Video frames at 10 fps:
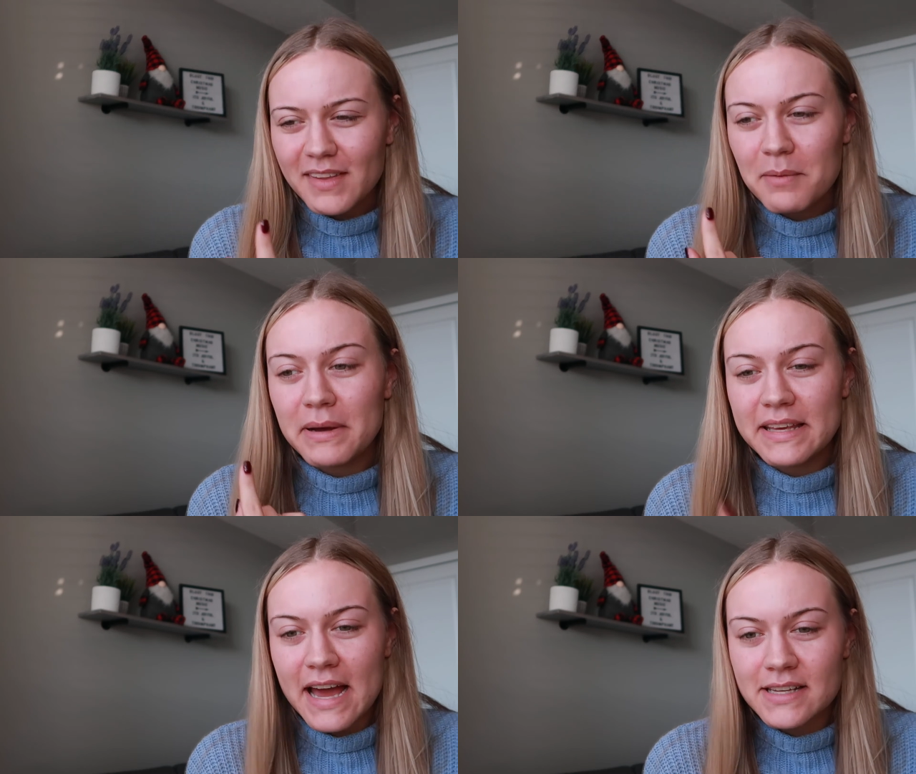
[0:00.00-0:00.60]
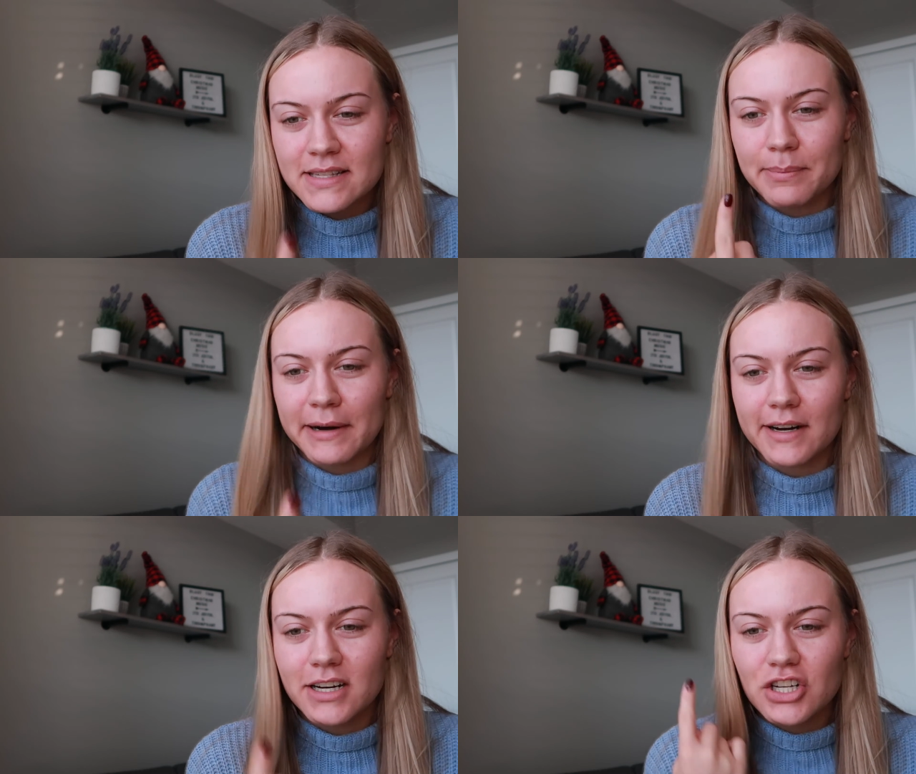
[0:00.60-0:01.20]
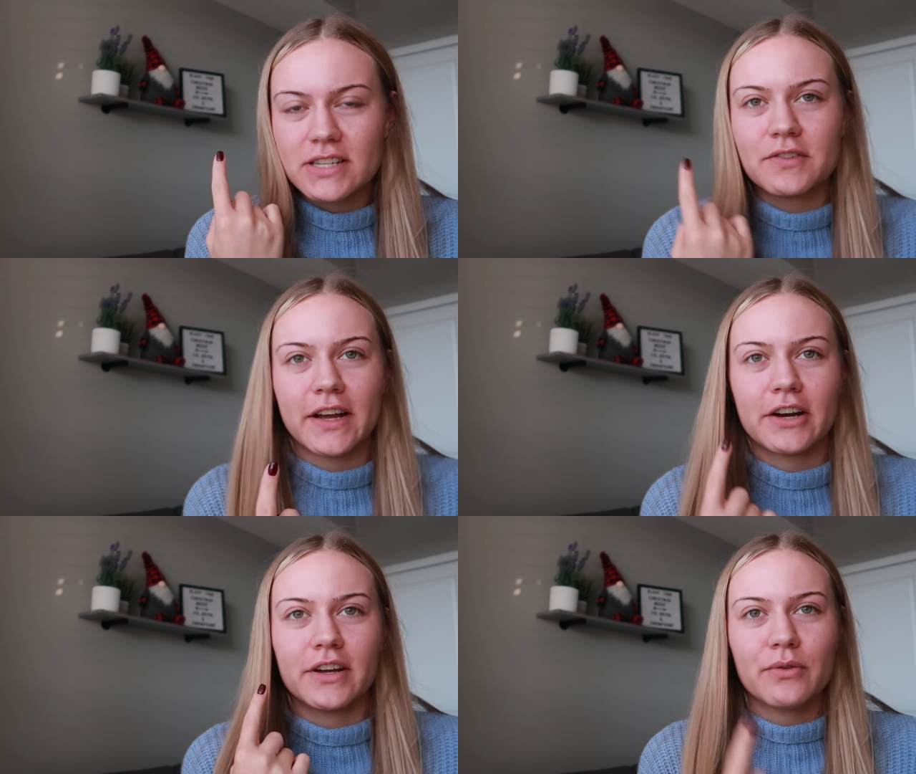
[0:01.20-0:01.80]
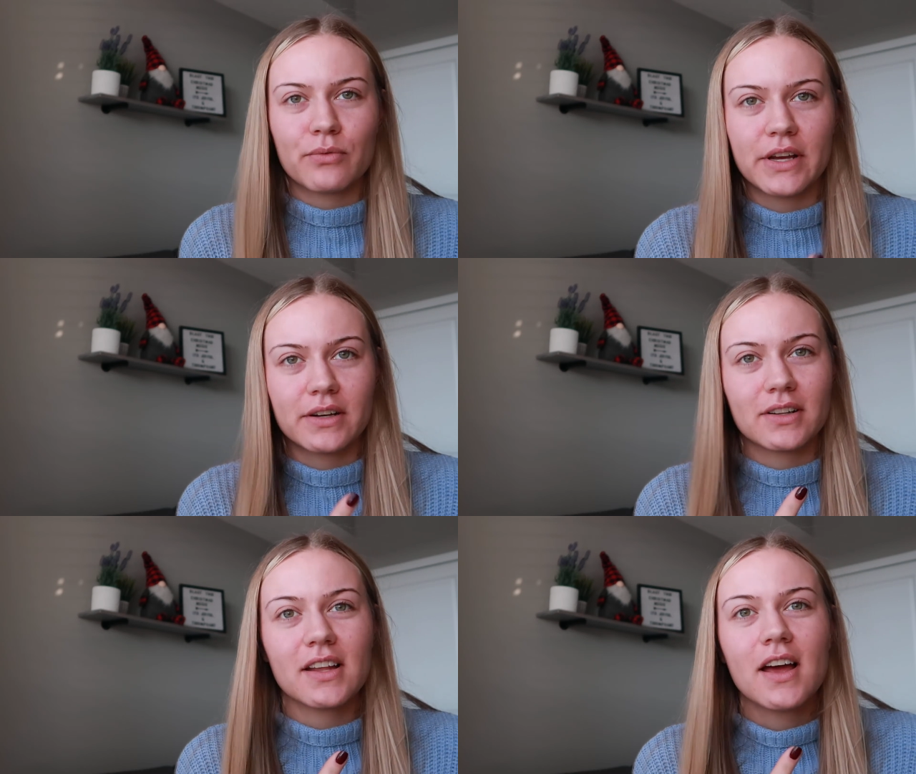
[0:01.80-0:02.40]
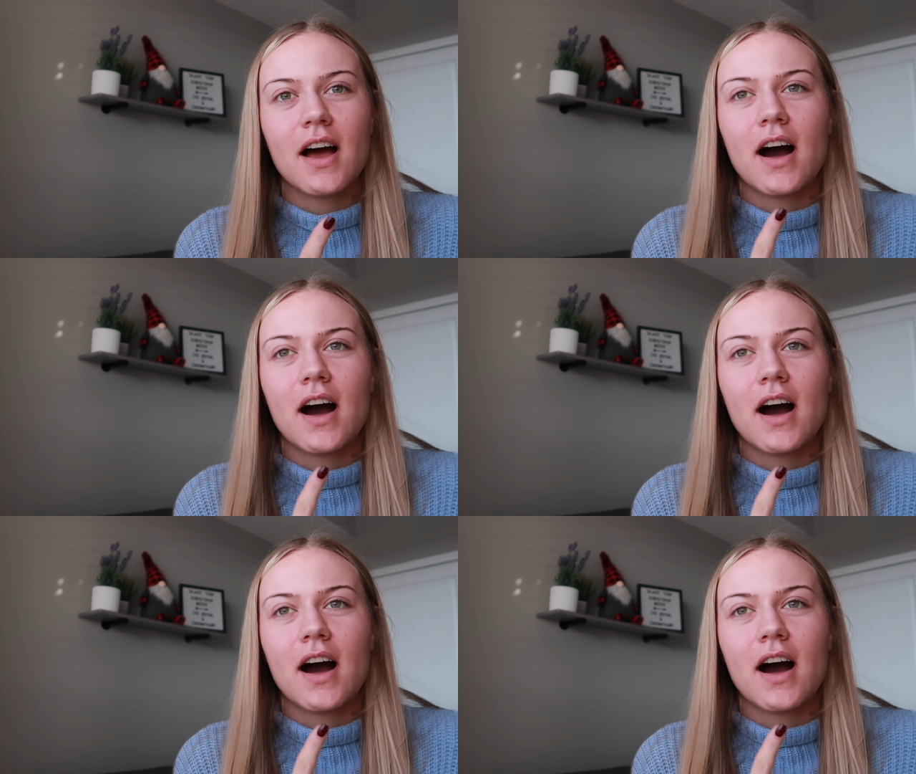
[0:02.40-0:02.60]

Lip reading: But yes, the purge is very real.